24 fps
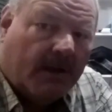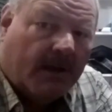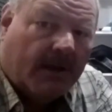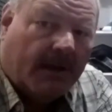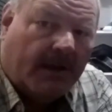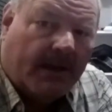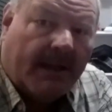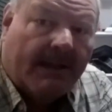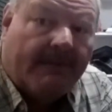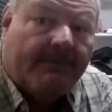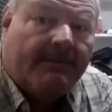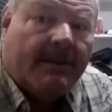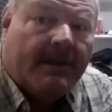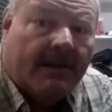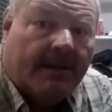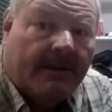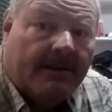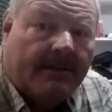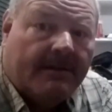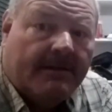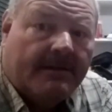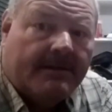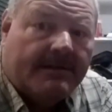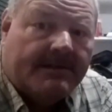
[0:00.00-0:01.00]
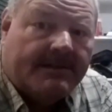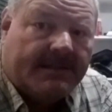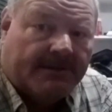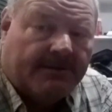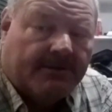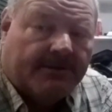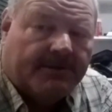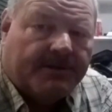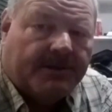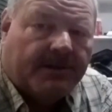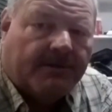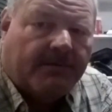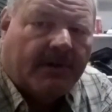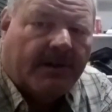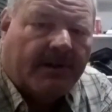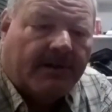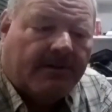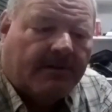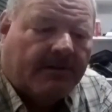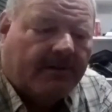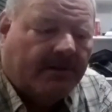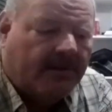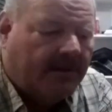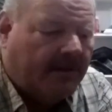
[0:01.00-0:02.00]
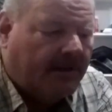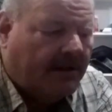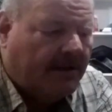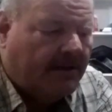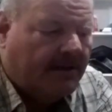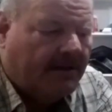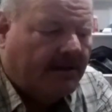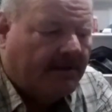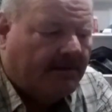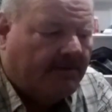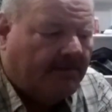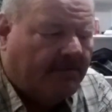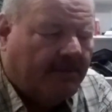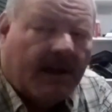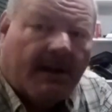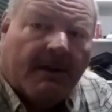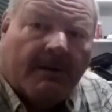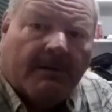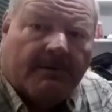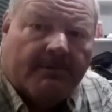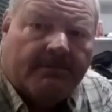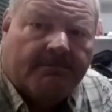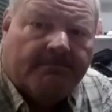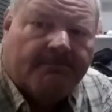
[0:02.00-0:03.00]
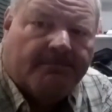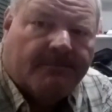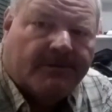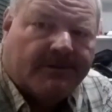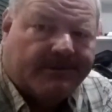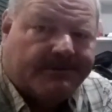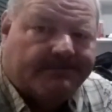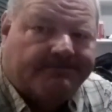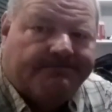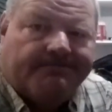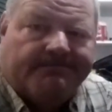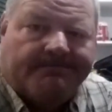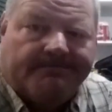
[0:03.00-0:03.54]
Navy signal generator that I was